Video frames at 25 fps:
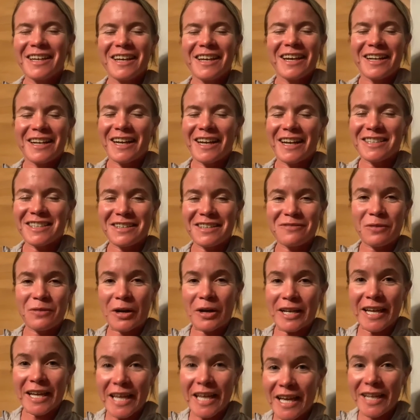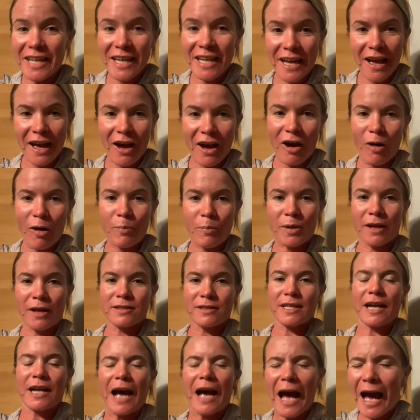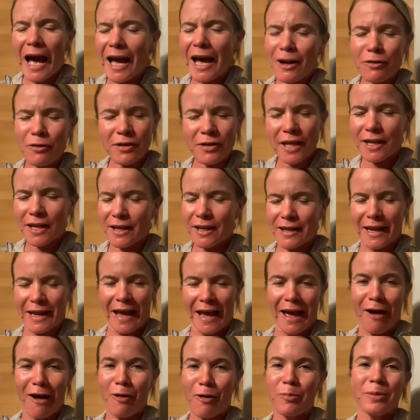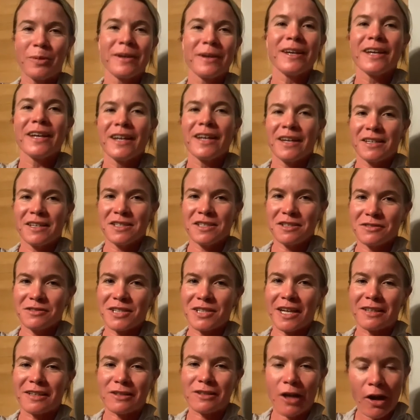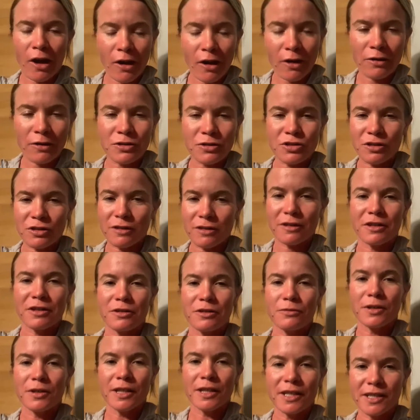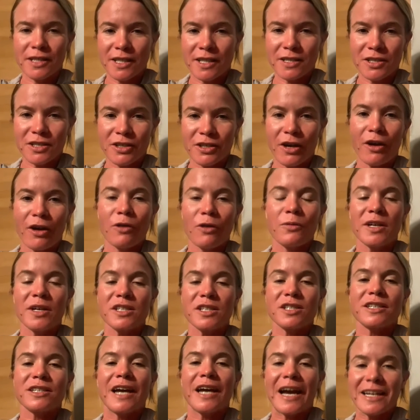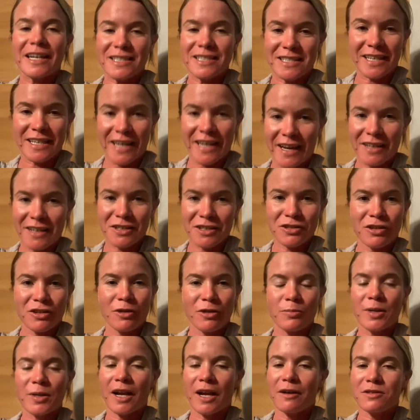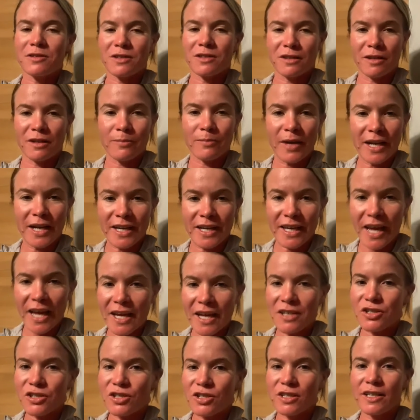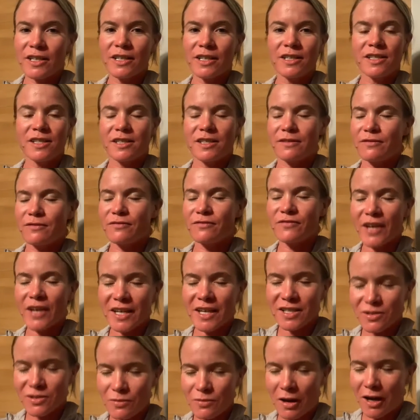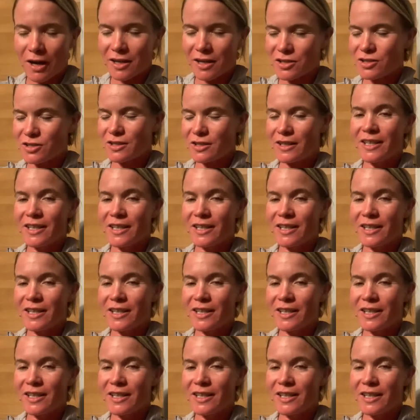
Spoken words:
and I didn't want any help. And I was like, I don't need any help. And she was like, no, sugar, you really need to go, which I did, but I was on the medications, the face wash,